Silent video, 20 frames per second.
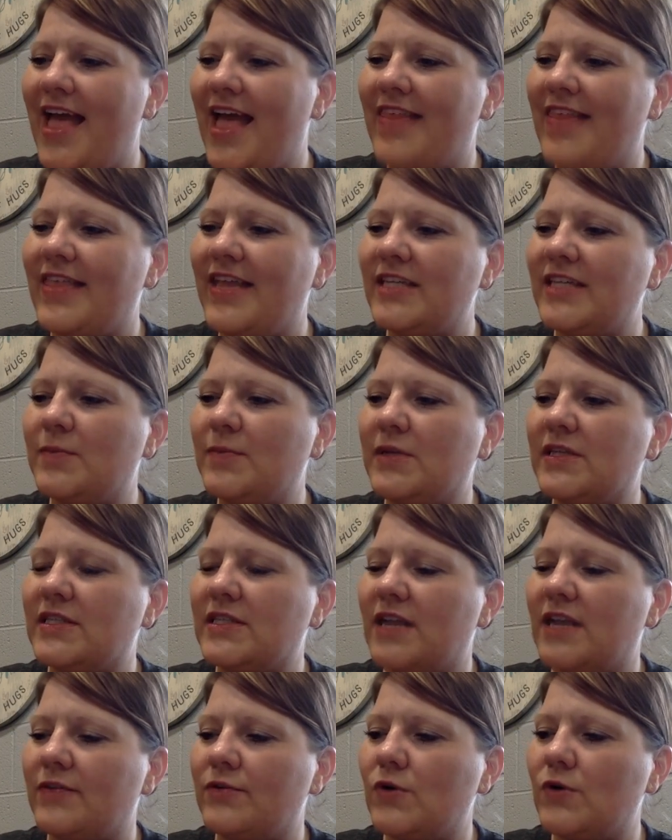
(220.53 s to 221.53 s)
They spent
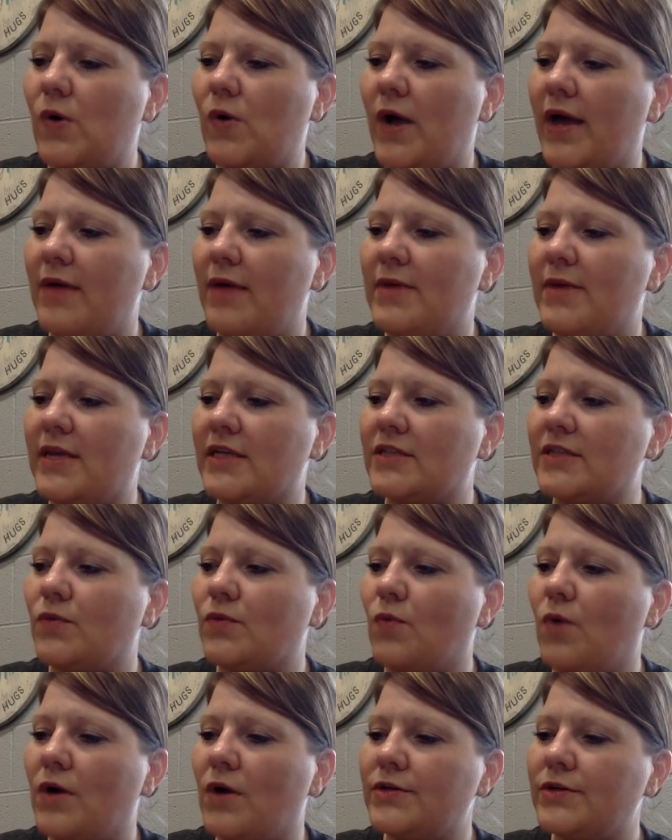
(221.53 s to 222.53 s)
several quiet minutes
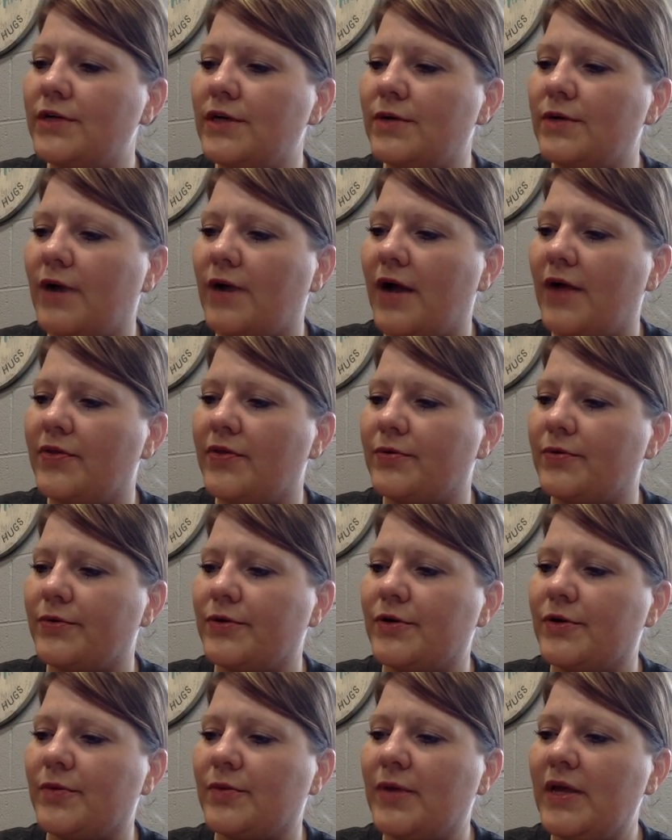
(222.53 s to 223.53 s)
wandering around the
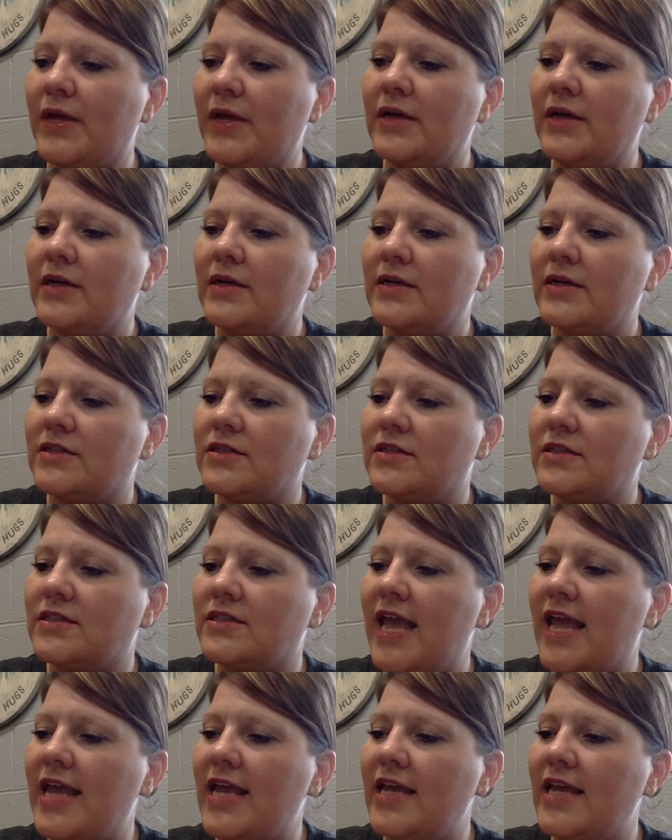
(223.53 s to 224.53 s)
room,
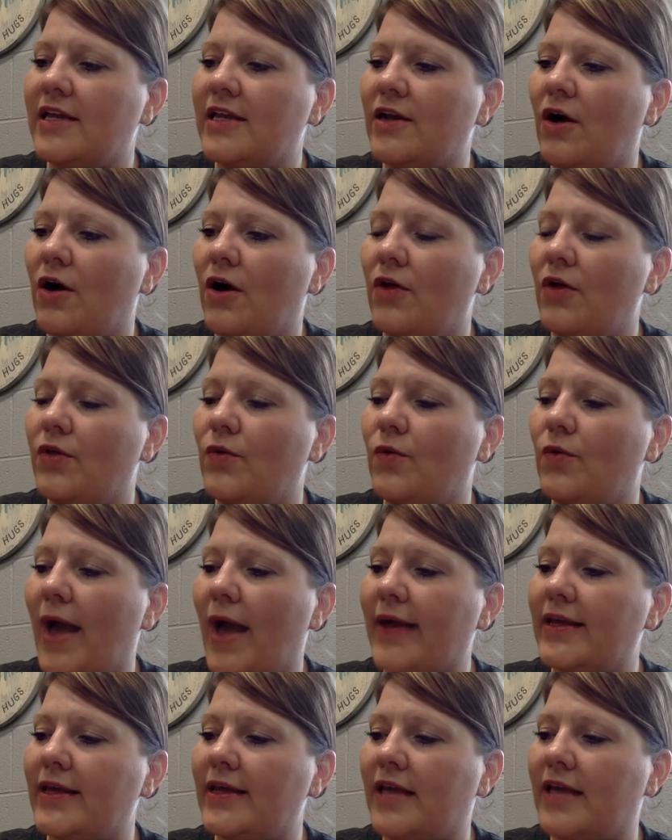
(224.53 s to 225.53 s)
taking in all the
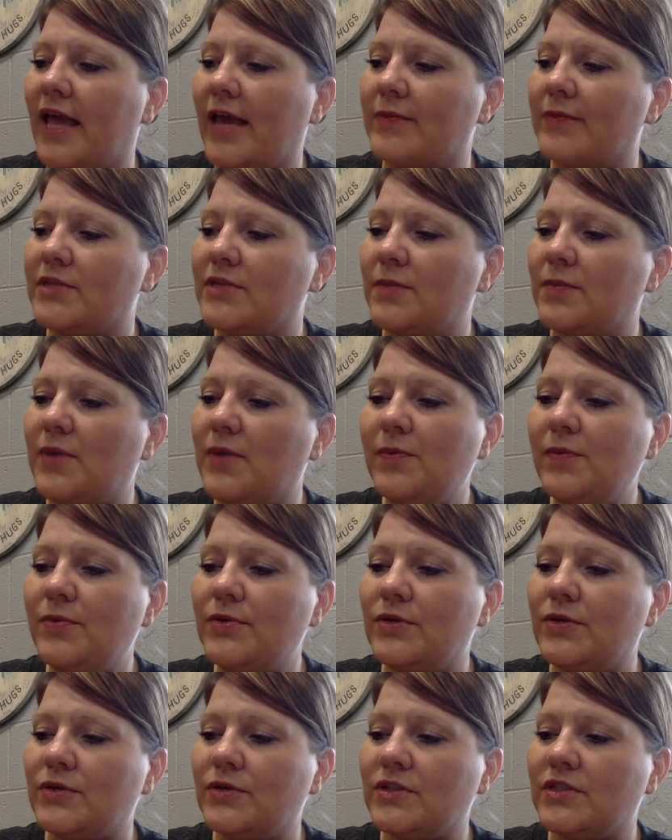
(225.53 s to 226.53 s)
wacky games that people
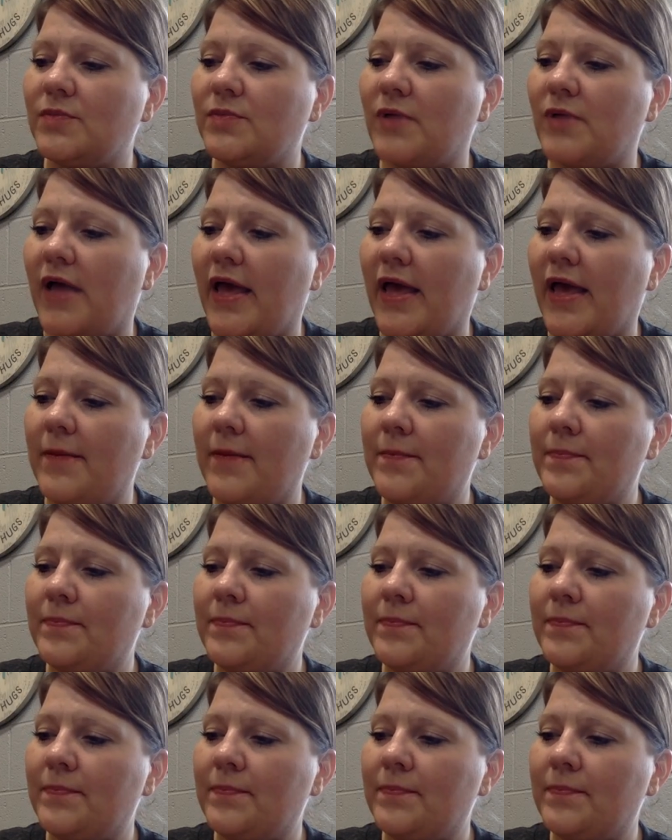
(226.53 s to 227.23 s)
used to play.